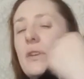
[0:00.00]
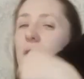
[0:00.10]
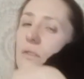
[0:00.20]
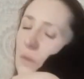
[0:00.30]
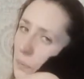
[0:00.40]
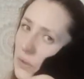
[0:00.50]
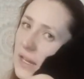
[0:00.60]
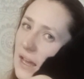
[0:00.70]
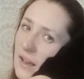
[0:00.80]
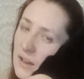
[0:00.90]
beautiful
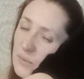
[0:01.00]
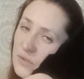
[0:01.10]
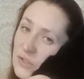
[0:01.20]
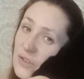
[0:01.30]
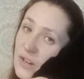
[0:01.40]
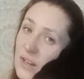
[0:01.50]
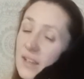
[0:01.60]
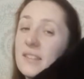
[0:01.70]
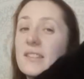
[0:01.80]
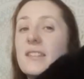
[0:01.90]
putty cat comes to join
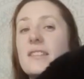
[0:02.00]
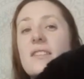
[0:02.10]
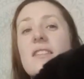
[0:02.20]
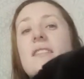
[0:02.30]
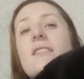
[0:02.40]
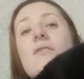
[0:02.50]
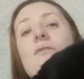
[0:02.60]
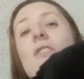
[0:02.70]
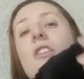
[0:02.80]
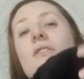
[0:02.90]
us. So this is
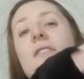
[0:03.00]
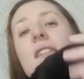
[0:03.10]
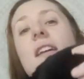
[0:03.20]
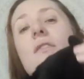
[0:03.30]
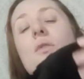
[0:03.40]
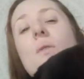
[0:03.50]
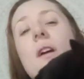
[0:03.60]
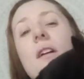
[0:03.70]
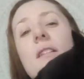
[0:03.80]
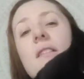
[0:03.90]
Rosie
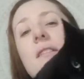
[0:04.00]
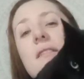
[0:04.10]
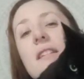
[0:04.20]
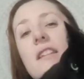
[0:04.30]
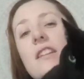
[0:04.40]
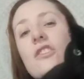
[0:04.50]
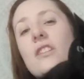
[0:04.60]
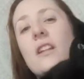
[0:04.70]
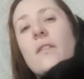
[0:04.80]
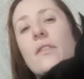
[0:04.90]
everyone. I think
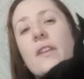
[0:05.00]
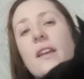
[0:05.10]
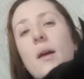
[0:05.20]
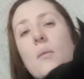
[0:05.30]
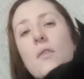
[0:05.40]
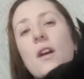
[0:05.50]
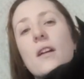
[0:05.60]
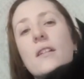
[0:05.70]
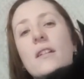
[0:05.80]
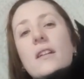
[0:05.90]
she loves the
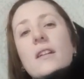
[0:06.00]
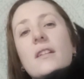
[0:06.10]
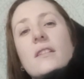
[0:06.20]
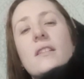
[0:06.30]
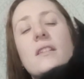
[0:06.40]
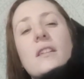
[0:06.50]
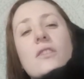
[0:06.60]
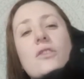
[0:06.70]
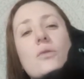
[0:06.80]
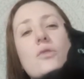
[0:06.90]
camera.
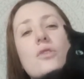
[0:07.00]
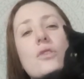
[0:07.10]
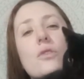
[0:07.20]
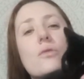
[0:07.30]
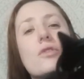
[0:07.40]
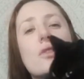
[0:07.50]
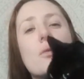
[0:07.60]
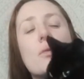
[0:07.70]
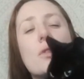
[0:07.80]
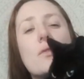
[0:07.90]
Yes you do. She's
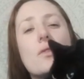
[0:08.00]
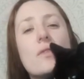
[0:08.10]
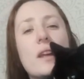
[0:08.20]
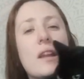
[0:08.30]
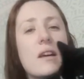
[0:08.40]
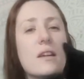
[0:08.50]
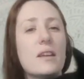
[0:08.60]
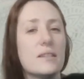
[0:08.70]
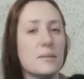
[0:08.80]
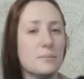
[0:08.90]
got beautiful green
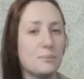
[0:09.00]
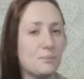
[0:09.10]
eyes.